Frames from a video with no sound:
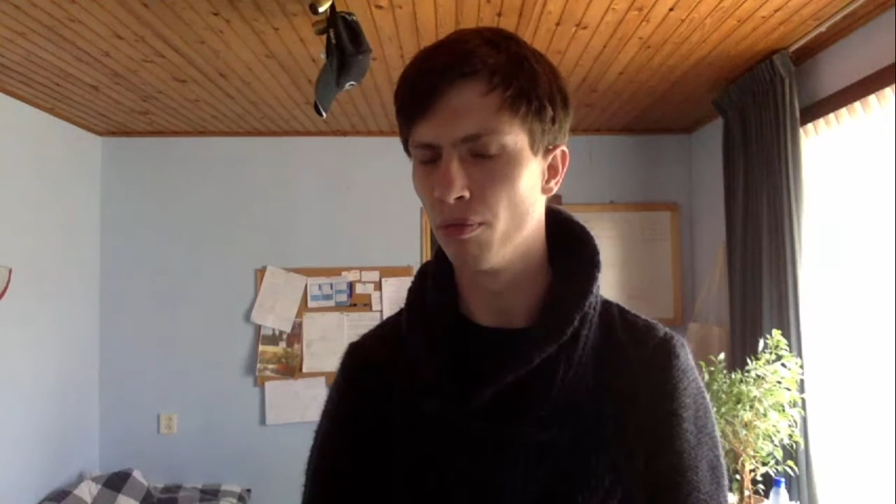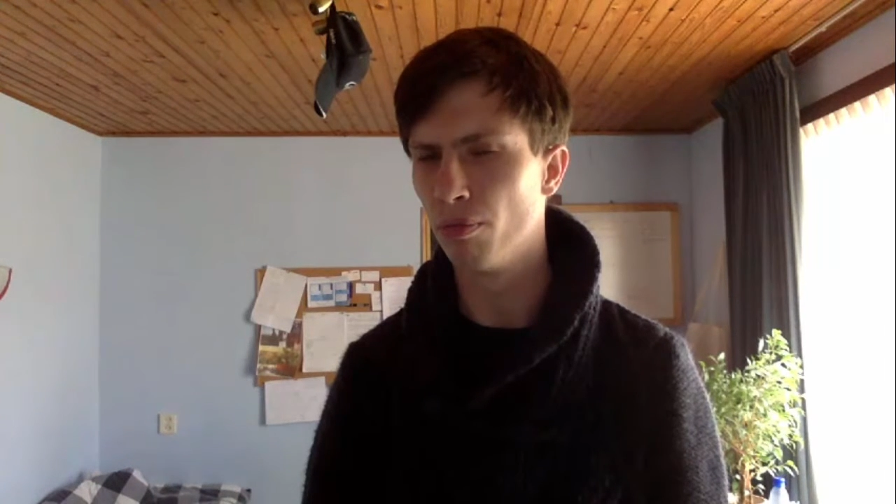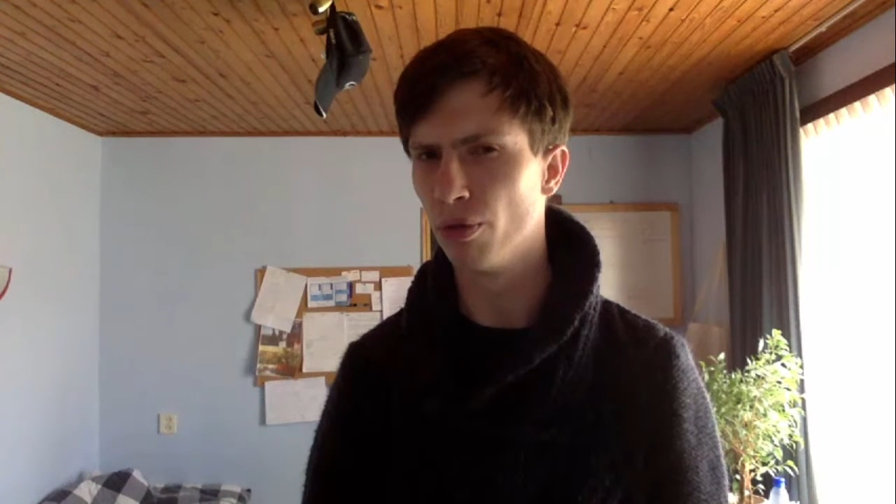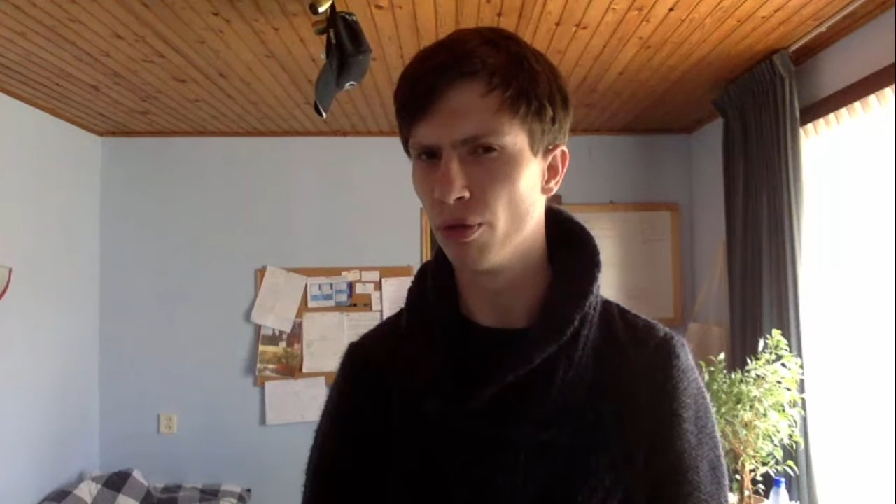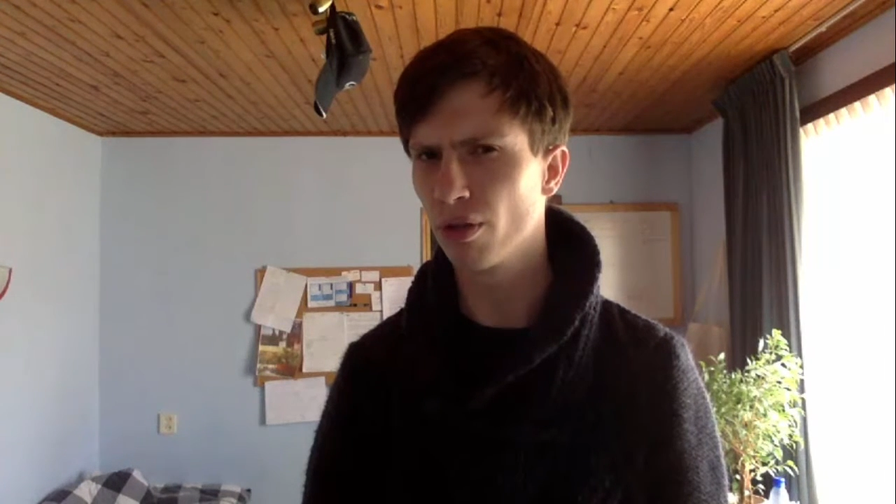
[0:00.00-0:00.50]

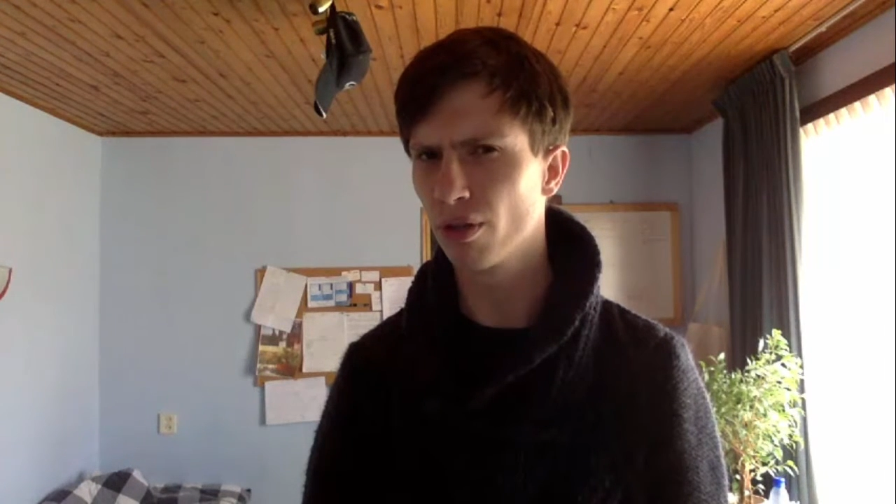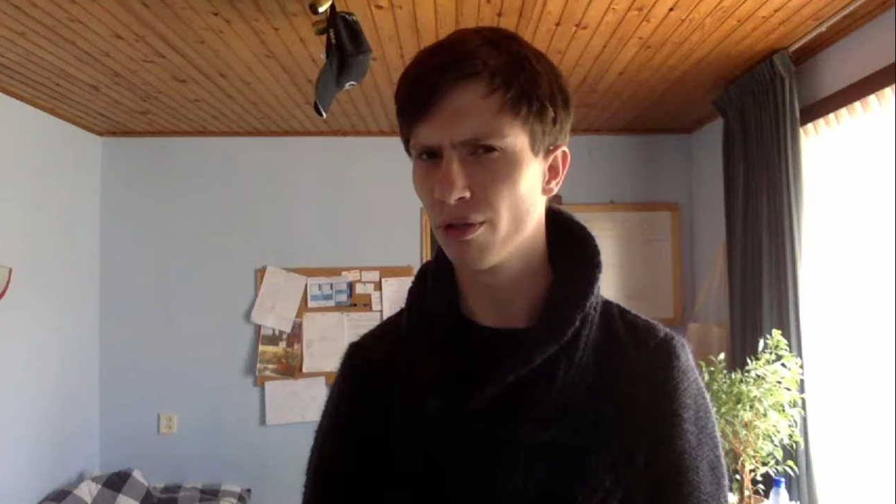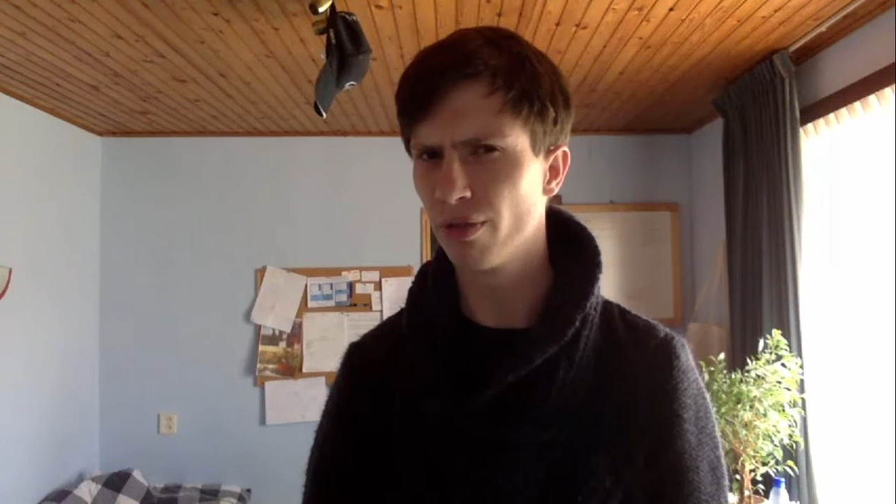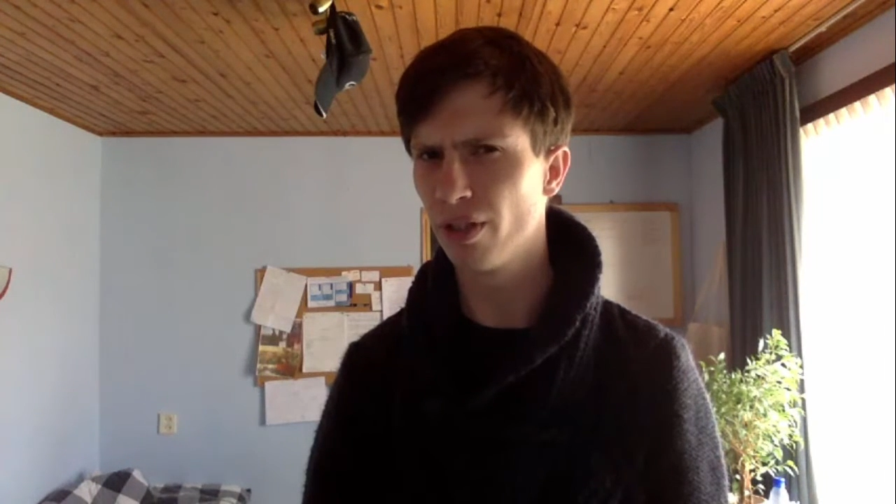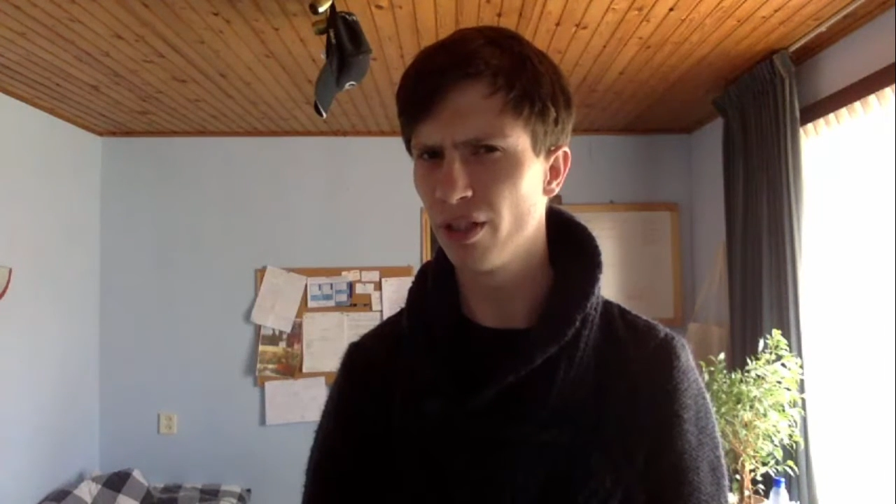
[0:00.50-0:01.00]

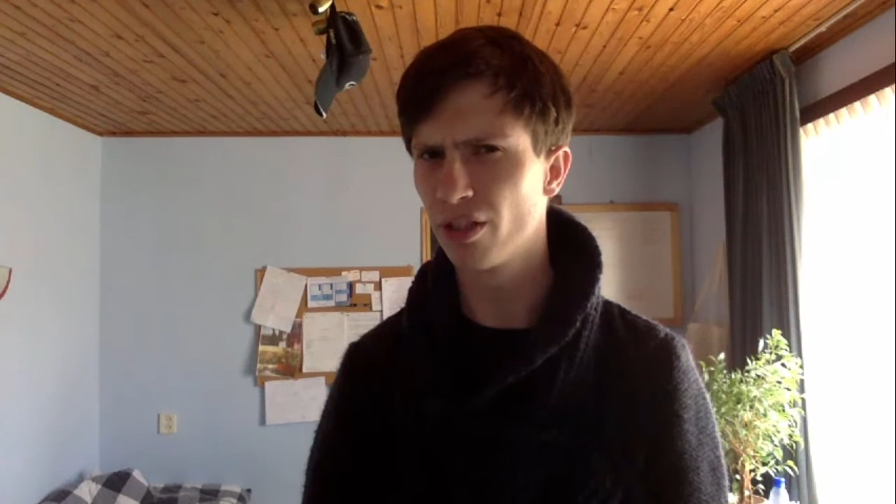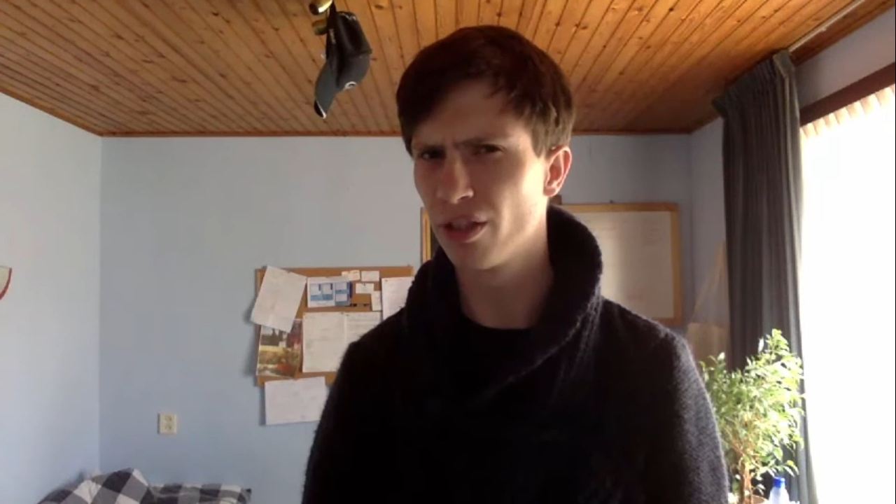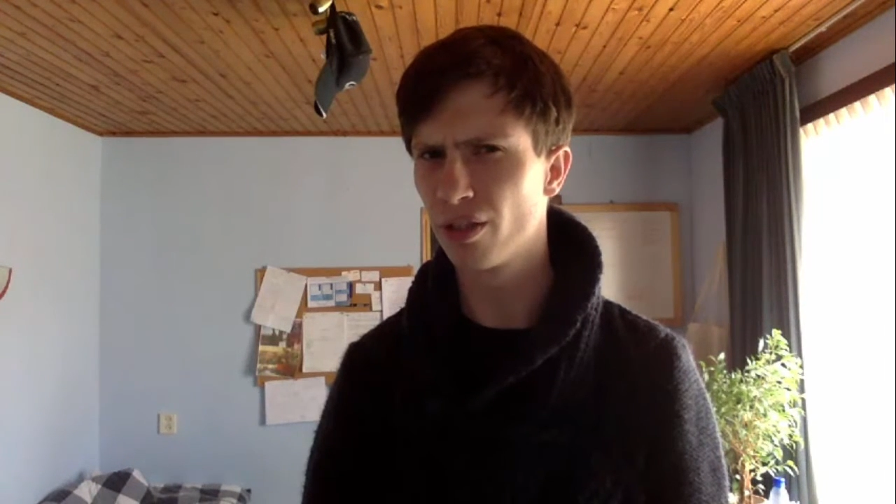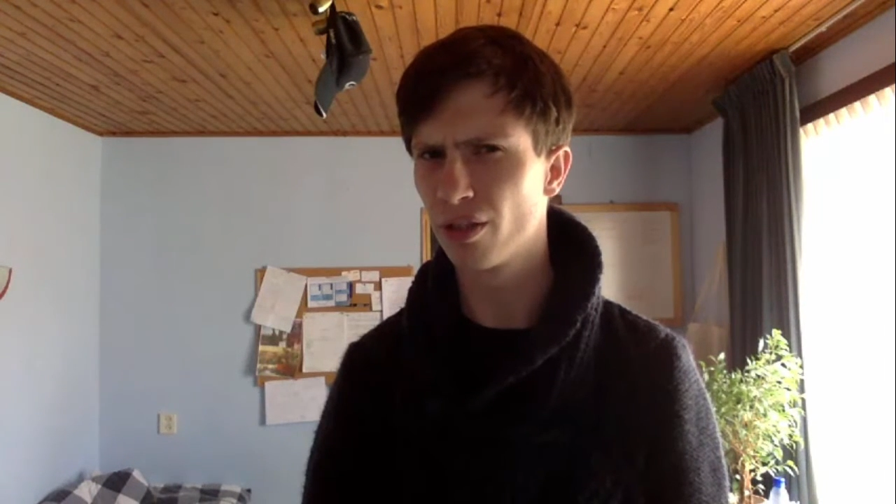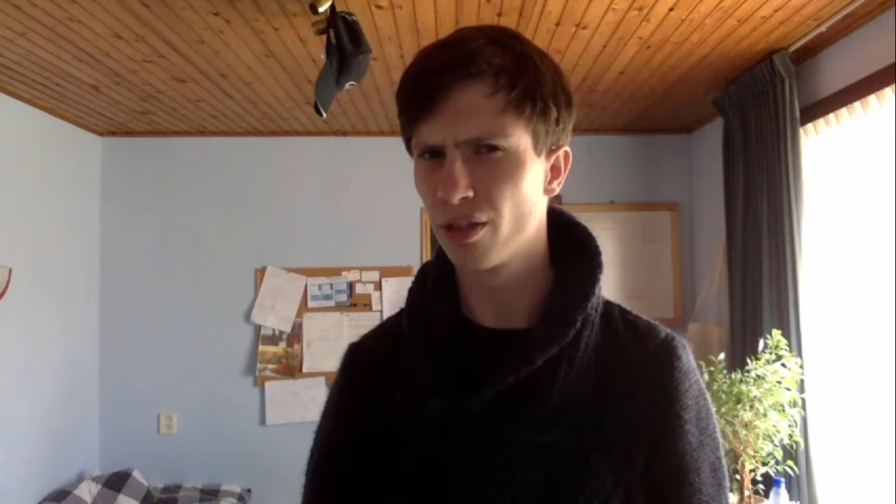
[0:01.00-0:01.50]
Björkfist,
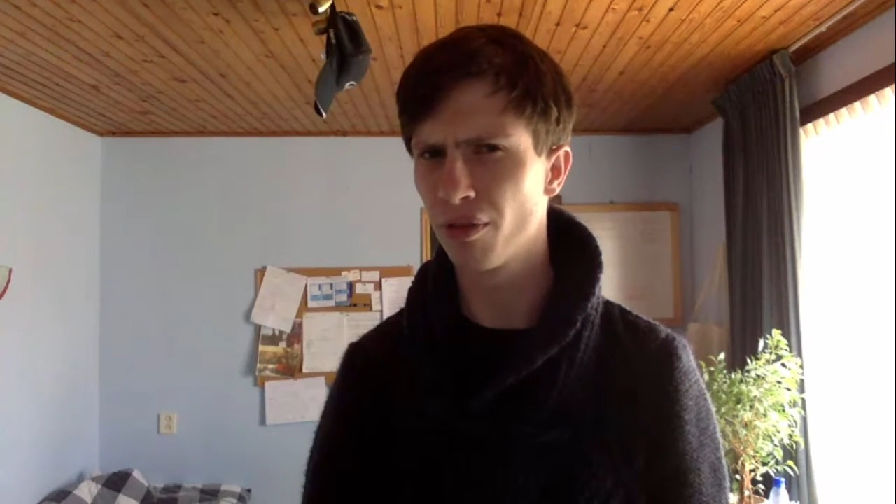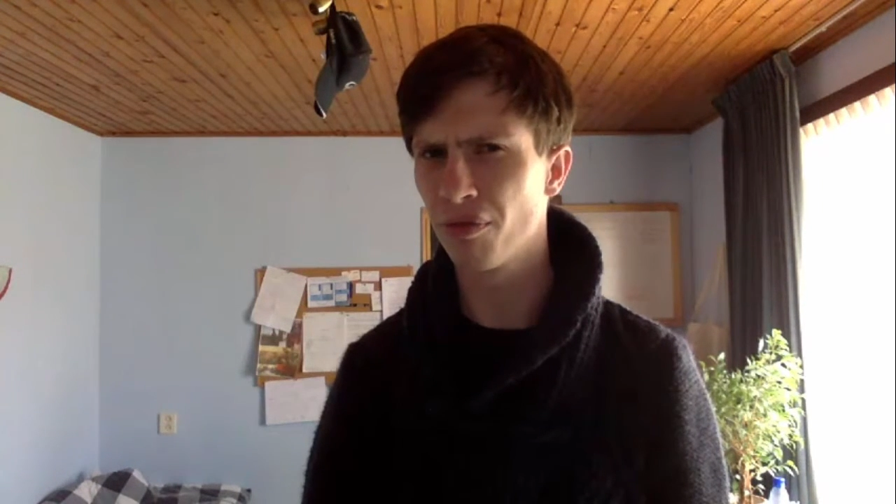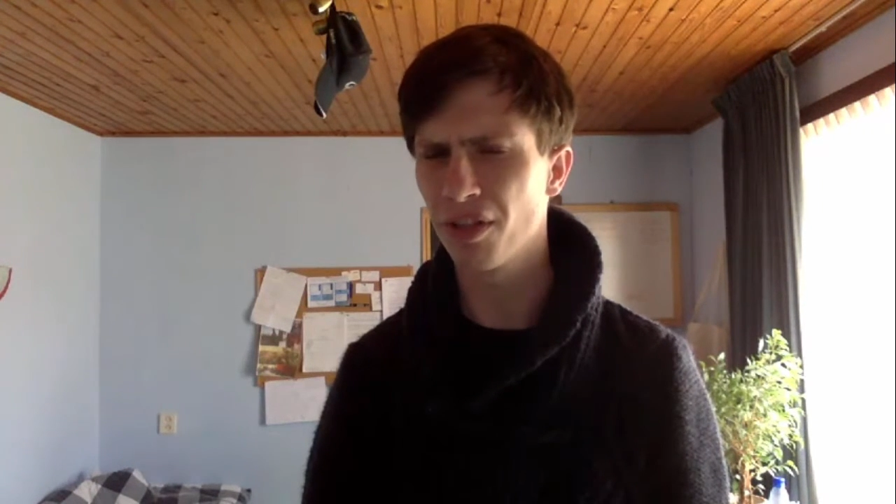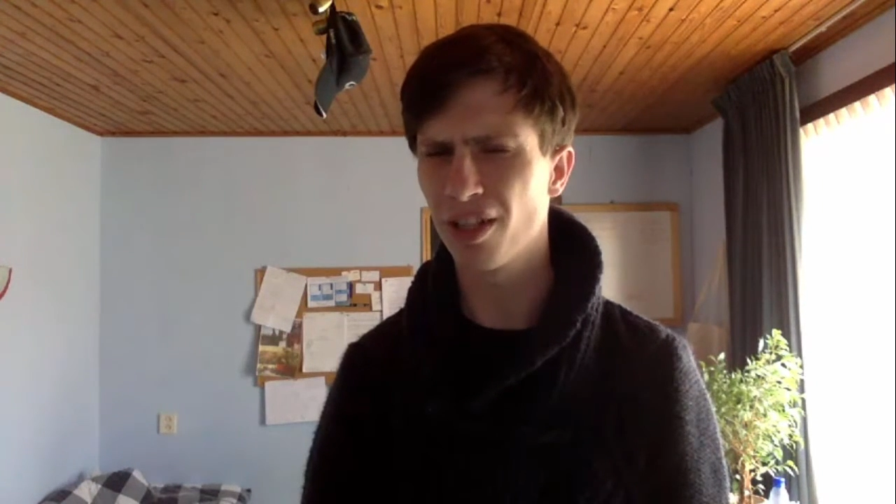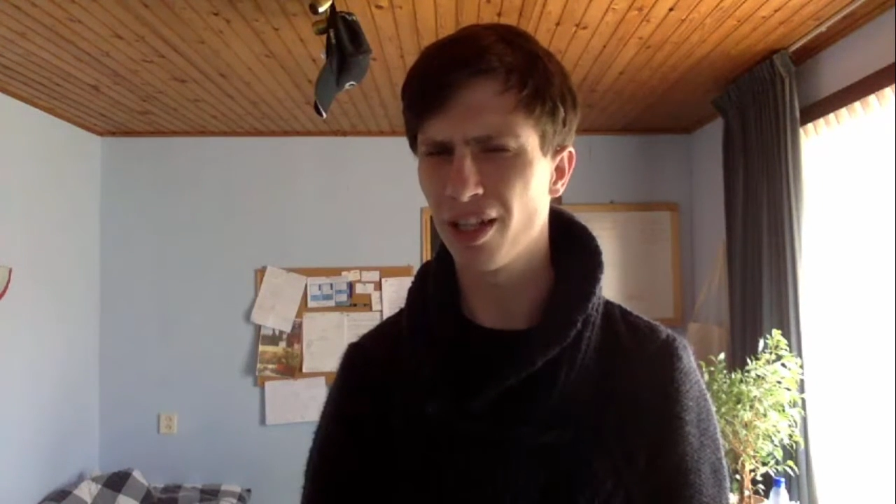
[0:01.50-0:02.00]

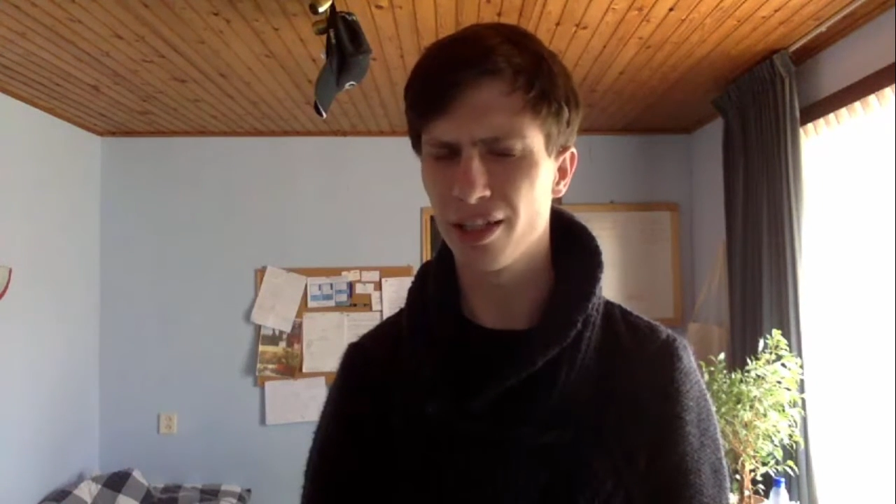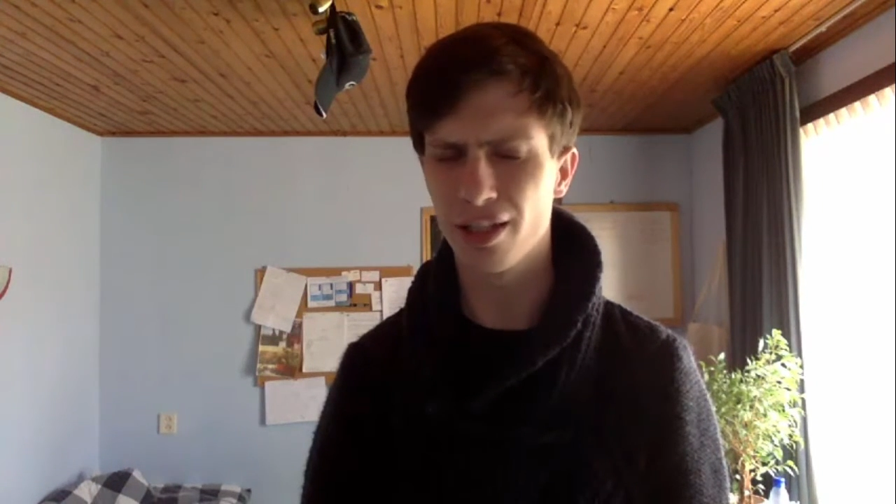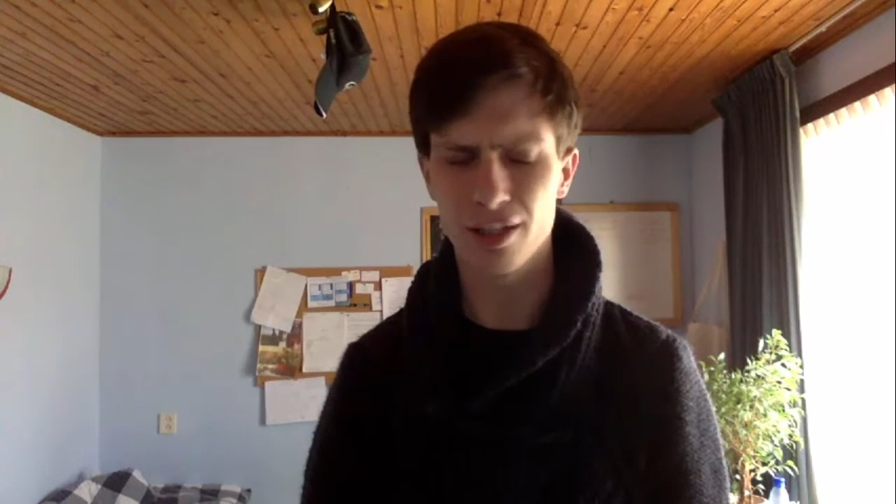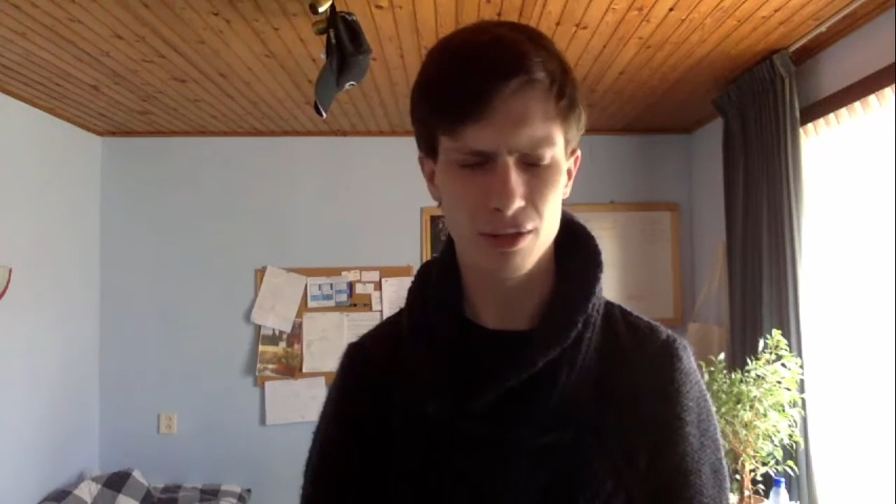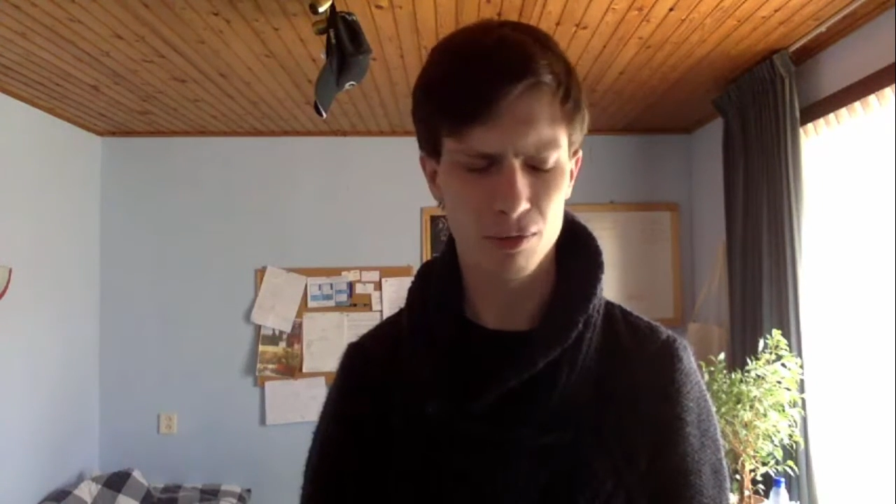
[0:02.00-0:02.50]
something like that.